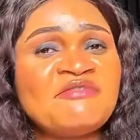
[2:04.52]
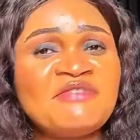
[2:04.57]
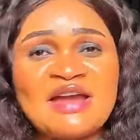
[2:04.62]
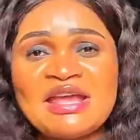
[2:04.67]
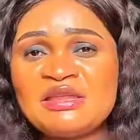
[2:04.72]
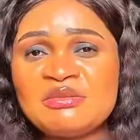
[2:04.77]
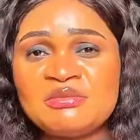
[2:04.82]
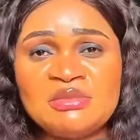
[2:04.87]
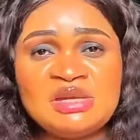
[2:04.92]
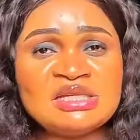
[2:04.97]

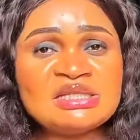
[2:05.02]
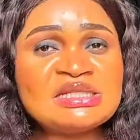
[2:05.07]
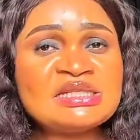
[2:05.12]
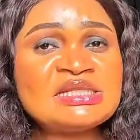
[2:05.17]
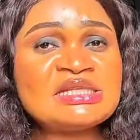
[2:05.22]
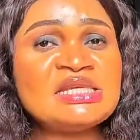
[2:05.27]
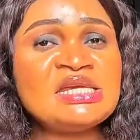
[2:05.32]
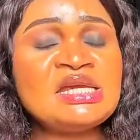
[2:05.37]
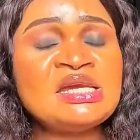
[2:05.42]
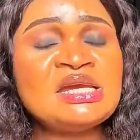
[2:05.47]
vitamin
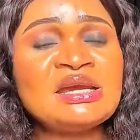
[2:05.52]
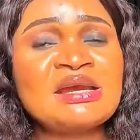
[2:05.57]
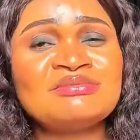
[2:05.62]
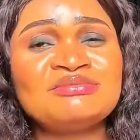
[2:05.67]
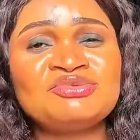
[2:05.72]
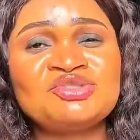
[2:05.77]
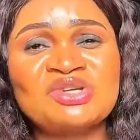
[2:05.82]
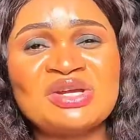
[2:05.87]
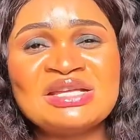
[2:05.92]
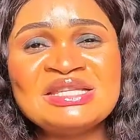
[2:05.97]
C,
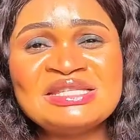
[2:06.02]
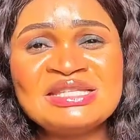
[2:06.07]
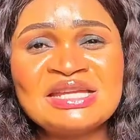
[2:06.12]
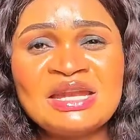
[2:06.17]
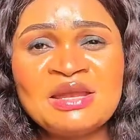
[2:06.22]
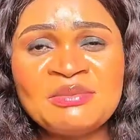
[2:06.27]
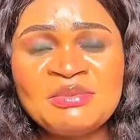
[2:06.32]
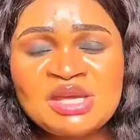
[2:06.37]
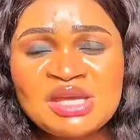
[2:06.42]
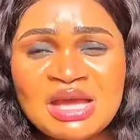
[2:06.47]

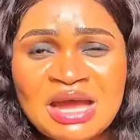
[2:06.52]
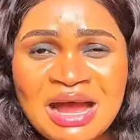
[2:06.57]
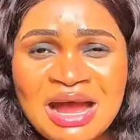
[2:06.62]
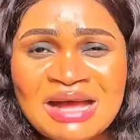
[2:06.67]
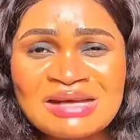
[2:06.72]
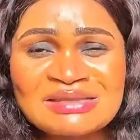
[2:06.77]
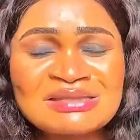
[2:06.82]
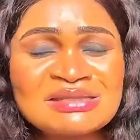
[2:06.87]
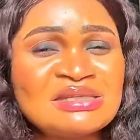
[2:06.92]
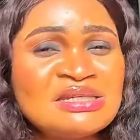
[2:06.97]
tranexamic
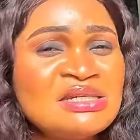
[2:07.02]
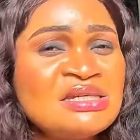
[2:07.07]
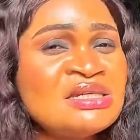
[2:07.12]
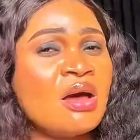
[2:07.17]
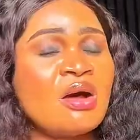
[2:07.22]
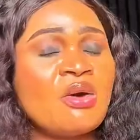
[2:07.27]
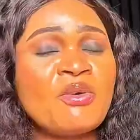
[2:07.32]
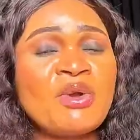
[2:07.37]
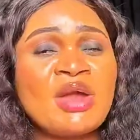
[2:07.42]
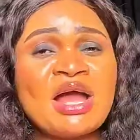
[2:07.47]
acid,
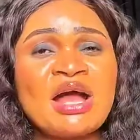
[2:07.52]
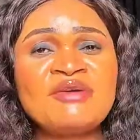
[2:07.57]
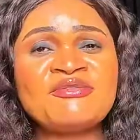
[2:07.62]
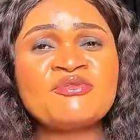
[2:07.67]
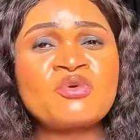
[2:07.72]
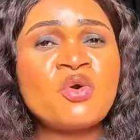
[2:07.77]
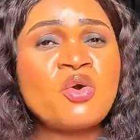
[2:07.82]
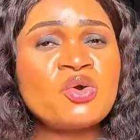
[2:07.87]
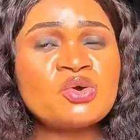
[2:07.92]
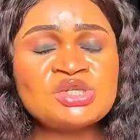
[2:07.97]
we have
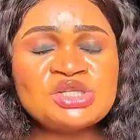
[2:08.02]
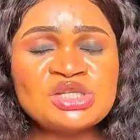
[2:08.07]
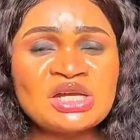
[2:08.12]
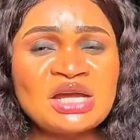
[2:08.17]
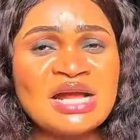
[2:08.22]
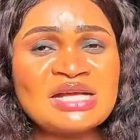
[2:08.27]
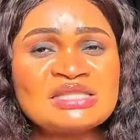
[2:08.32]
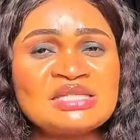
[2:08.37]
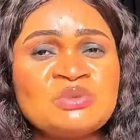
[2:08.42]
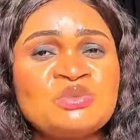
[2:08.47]
kojic
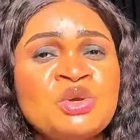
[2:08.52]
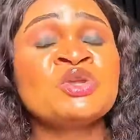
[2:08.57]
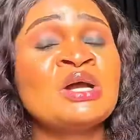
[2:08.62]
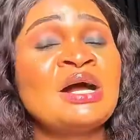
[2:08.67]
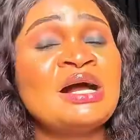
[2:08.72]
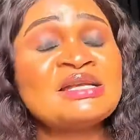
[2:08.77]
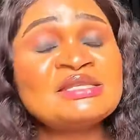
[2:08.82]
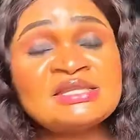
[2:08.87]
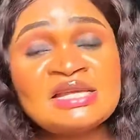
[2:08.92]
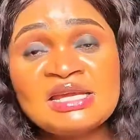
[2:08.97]
acid with
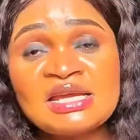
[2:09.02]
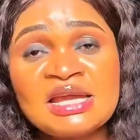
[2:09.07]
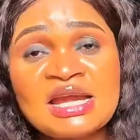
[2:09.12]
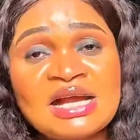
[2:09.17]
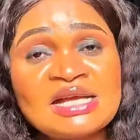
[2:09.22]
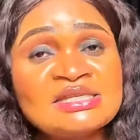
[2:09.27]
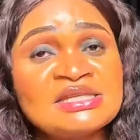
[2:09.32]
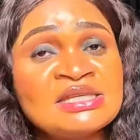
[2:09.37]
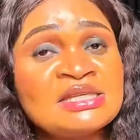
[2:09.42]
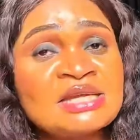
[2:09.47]
azelaic
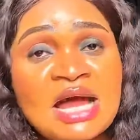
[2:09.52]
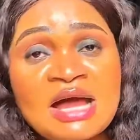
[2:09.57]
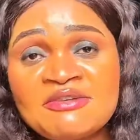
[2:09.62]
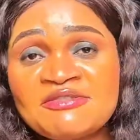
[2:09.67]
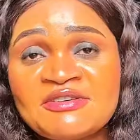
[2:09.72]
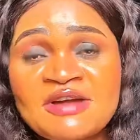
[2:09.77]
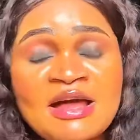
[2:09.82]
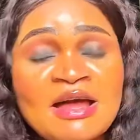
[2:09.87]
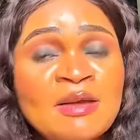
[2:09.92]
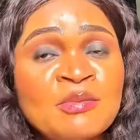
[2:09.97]
acid,
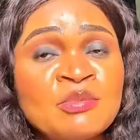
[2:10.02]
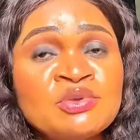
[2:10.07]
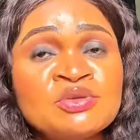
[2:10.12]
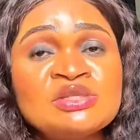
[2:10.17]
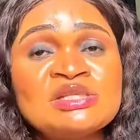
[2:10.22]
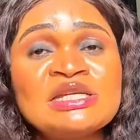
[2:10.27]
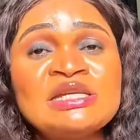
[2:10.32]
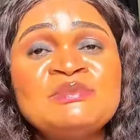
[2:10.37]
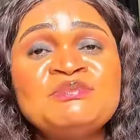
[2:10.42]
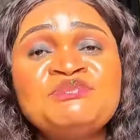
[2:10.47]
alpha
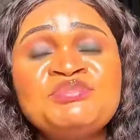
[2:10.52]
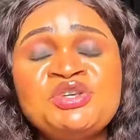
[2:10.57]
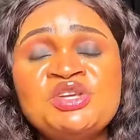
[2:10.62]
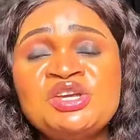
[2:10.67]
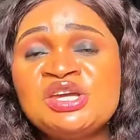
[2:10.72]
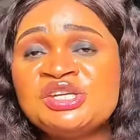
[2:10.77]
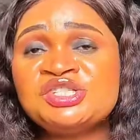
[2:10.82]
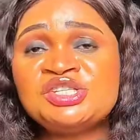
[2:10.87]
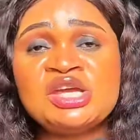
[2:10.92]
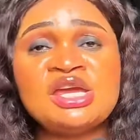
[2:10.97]
arbutin,
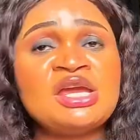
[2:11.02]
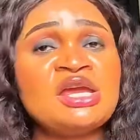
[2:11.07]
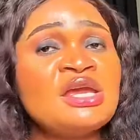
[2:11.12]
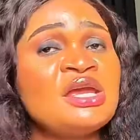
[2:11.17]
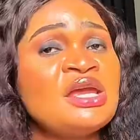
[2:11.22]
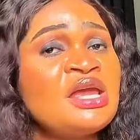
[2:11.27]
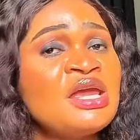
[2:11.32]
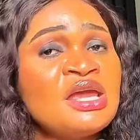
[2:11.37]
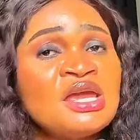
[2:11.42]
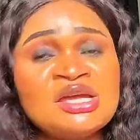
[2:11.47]

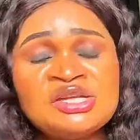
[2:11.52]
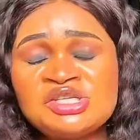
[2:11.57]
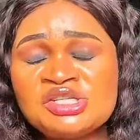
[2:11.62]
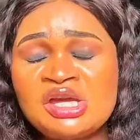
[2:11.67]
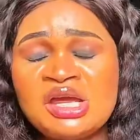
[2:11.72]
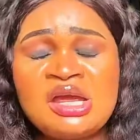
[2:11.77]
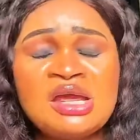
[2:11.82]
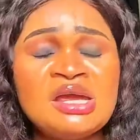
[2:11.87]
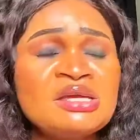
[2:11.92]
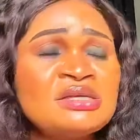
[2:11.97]
BHA,
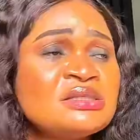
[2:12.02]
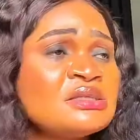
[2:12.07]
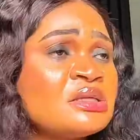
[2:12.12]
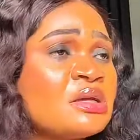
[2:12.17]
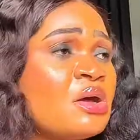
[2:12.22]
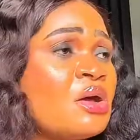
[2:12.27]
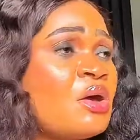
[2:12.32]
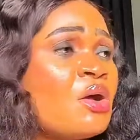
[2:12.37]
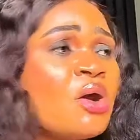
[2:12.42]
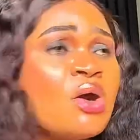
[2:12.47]

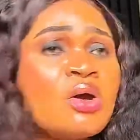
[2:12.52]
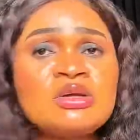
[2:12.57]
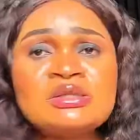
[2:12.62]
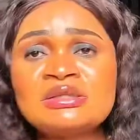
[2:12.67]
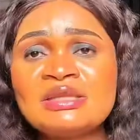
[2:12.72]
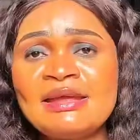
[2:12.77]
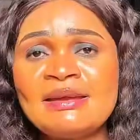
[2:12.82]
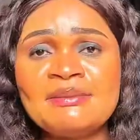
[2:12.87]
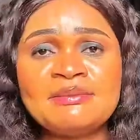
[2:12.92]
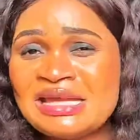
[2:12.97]
AHAs, all
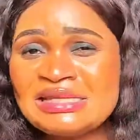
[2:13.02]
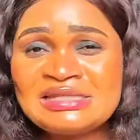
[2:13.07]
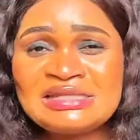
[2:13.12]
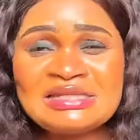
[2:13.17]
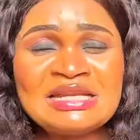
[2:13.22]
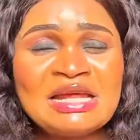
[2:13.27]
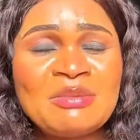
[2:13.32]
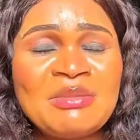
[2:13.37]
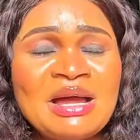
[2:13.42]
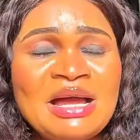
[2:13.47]
the
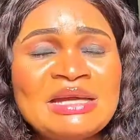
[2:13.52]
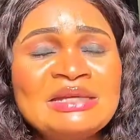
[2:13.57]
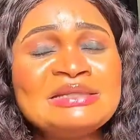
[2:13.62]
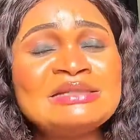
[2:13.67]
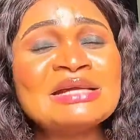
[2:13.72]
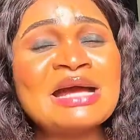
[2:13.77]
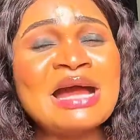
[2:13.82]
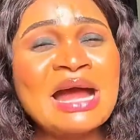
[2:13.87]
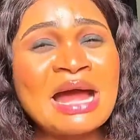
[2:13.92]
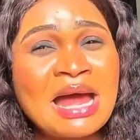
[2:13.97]

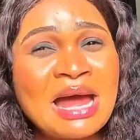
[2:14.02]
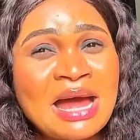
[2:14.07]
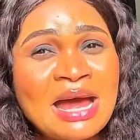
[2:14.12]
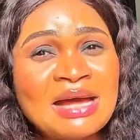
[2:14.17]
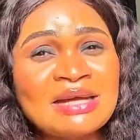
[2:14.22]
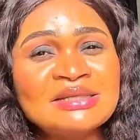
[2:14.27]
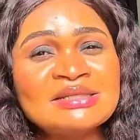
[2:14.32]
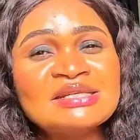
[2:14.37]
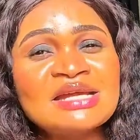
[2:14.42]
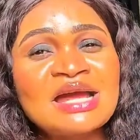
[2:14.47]
niacinamide
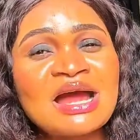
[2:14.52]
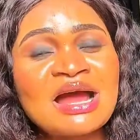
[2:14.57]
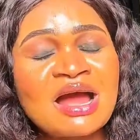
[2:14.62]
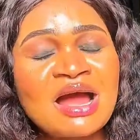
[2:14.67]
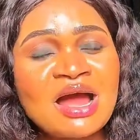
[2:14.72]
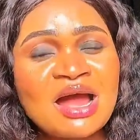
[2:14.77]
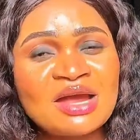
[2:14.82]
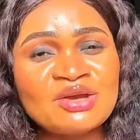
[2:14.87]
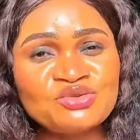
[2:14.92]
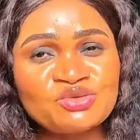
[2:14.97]
and
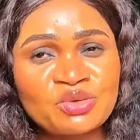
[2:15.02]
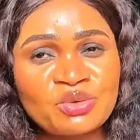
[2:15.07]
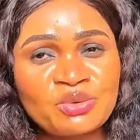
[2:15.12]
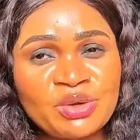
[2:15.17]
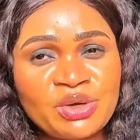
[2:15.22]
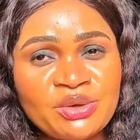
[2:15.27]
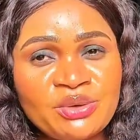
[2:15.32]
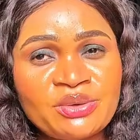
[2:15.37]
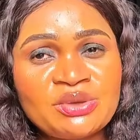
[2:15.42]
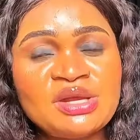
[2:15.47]

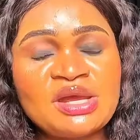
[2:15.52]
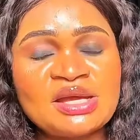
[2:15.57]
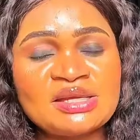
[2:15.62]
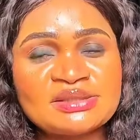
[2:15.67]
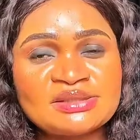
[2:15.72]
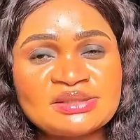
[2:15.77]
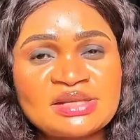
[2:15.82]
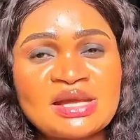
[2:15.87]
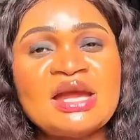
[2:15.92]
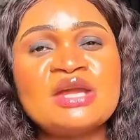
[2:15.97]
hydroquinone.
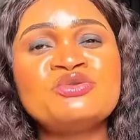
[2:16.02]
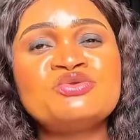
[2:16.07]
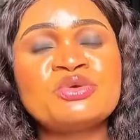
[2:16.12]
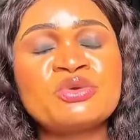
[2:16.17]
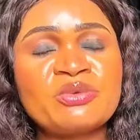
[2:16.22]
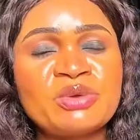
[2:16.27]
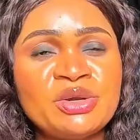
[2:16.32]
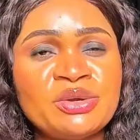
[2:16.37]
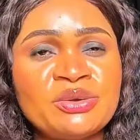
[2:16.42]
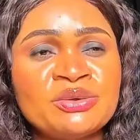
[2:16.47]
Yes,
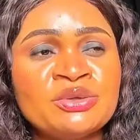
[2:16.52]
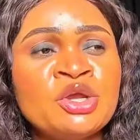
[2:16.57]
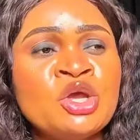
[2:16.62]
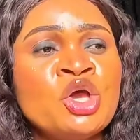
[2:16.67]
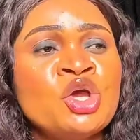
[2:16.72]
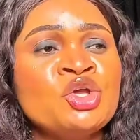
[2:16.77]
hydroquinone.